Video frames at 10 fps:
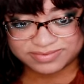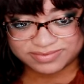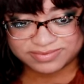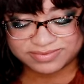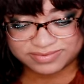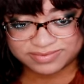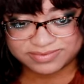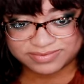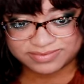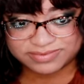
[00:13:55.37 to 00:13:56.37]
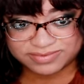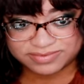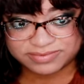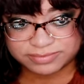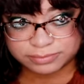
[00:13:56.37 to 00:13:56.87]

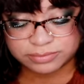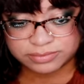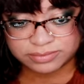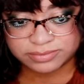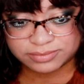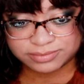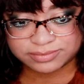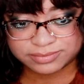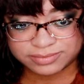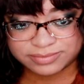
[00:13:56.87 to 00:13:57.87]
(silent)